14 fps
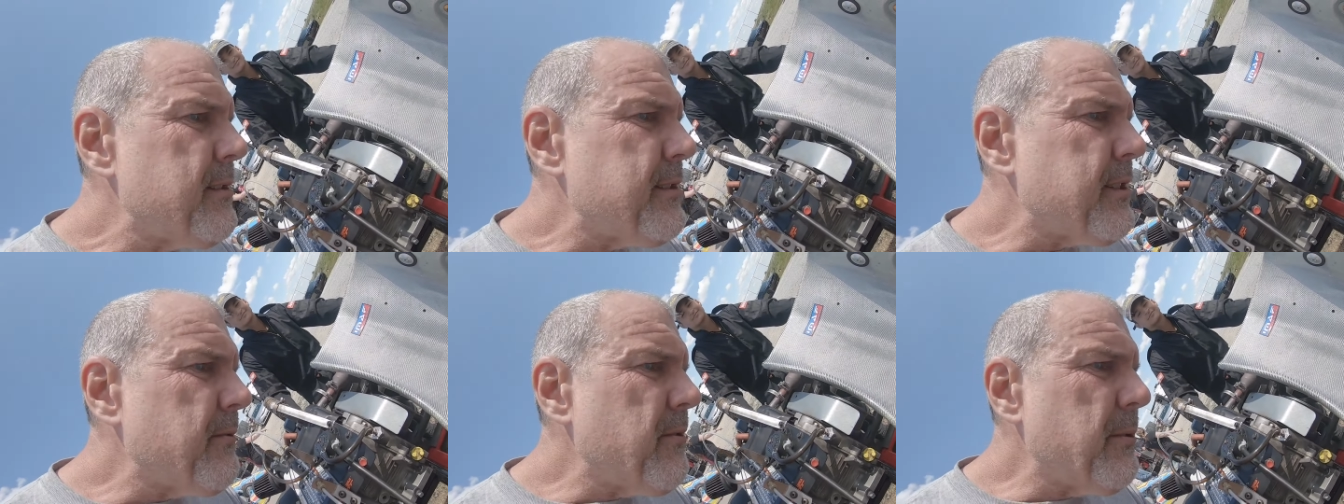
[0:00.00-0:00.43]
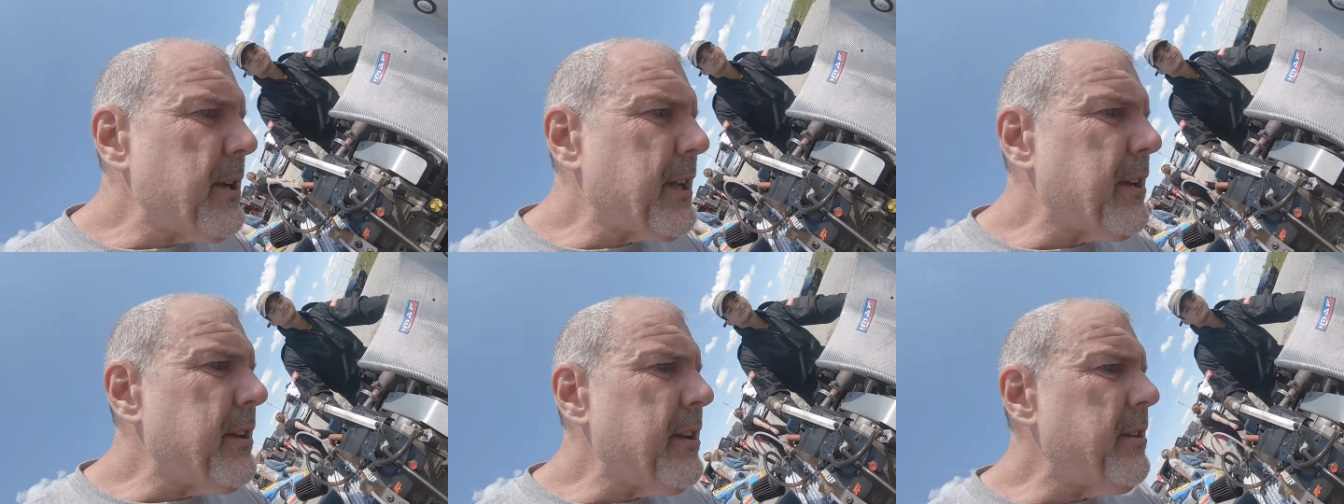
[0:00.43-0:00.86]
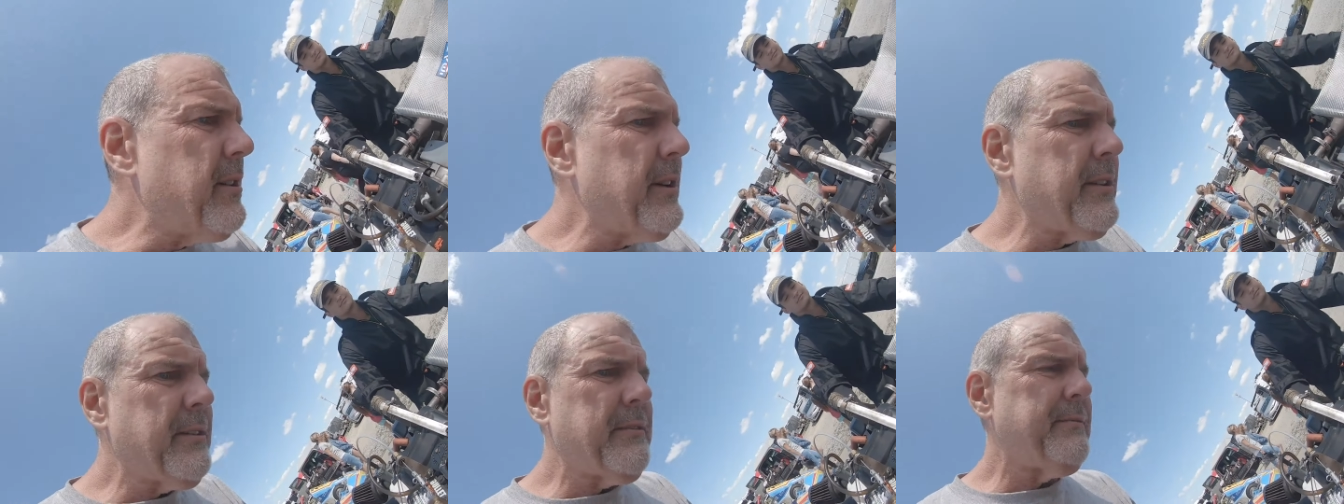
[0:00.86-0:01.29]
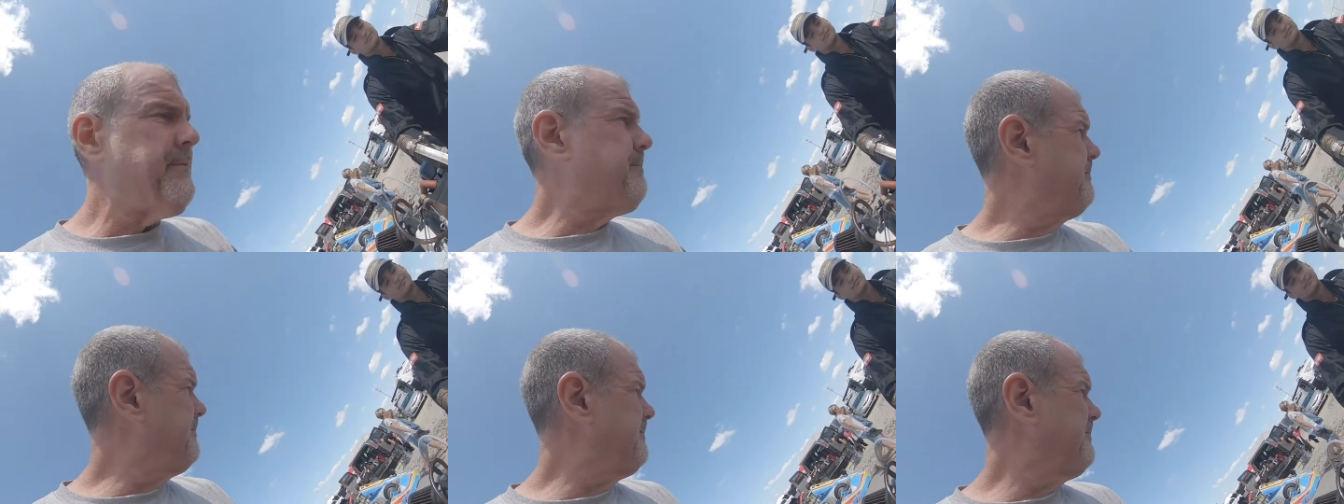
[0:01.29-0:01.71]
See what we can do.
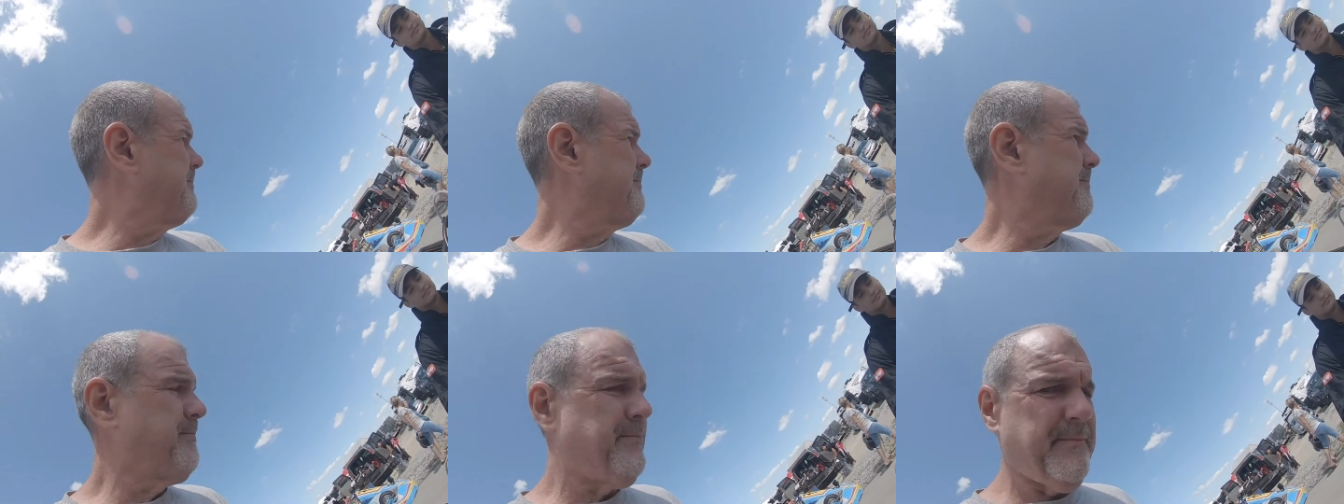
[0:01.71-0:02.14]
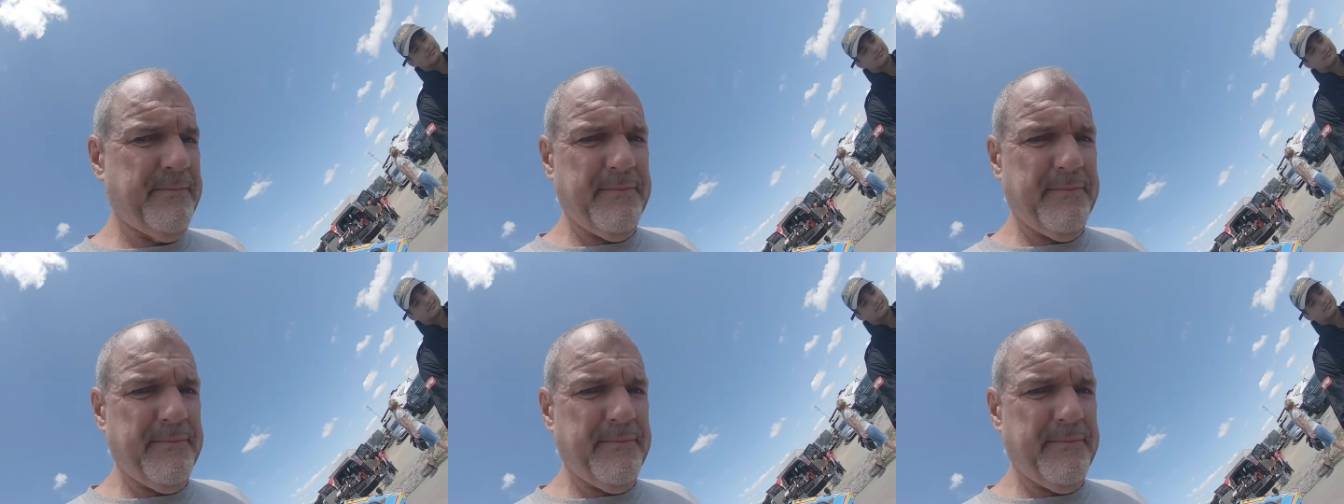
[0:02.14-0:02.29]
I'm all right, thanks.